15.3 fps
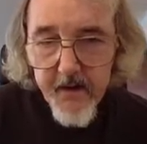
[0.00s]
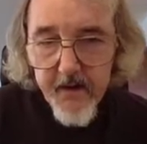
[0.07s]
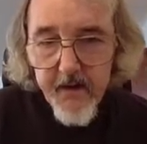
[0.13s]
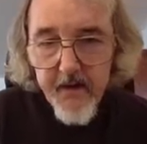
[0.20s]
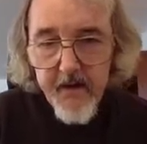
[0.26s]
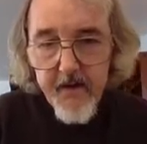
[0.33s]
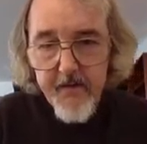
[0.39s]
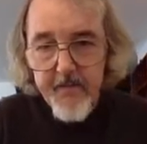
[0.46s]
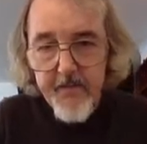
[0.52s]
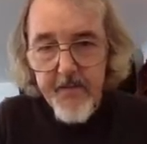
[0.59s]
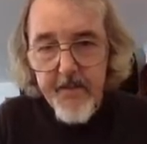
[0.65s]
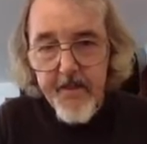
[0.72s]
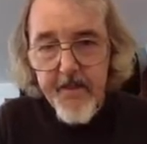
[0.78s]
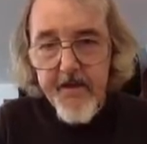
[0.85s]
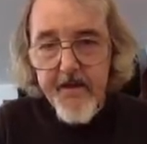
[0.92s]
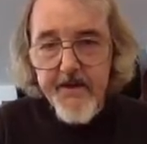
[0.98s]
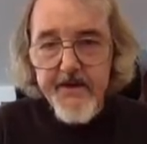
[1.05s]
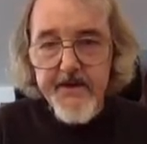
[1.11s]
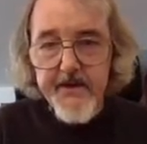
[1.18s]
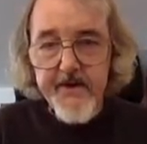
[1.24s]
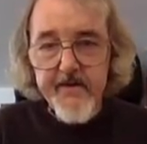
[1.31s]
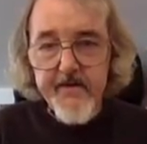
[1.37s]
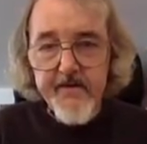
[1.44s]
Um, there
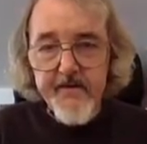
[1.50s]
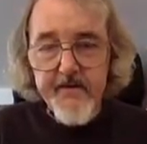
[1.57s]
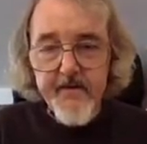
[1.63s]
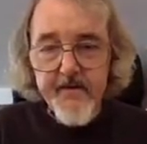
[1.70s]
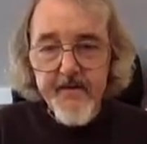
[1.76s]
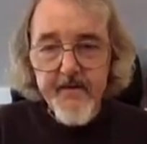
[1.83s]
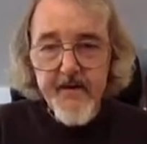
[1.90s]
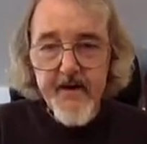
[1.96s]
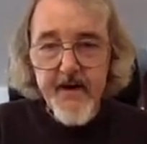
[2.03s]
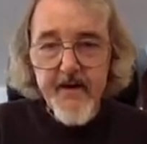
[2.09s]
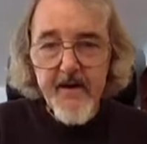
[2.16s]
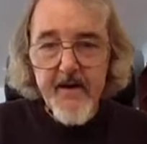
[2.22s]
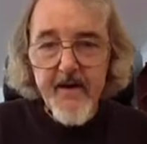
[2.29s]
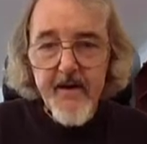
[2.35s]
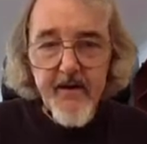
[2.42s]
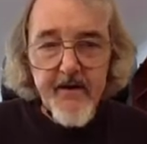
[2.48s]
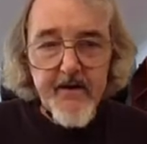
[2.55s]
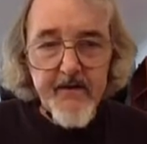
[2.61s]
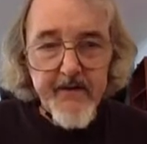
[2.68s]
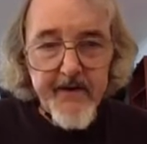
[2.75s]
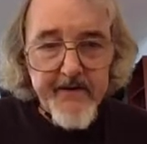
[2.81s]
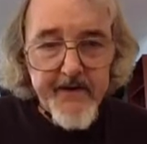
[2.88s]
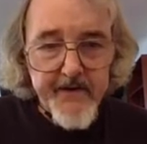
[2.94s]
she is. Oh,
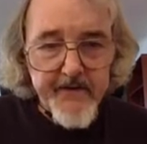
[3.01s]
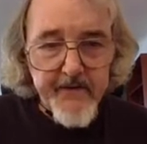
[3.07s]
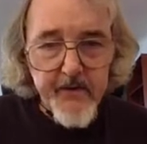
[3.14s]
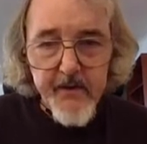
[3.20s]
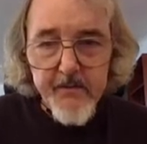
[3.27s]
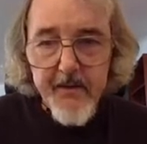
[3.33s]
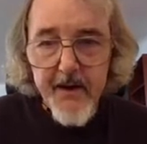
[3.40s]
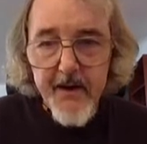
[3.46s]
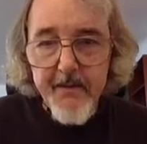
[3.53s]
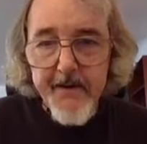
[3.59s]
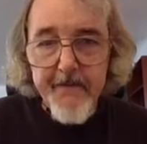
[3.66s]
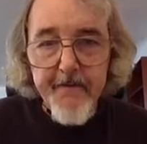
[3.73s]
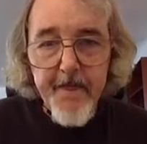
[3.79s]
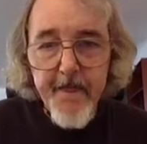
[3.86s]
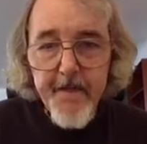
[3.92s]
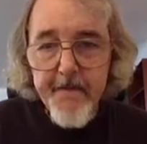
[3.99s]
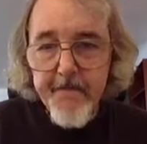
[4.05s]
you've left Discord, Bobbi.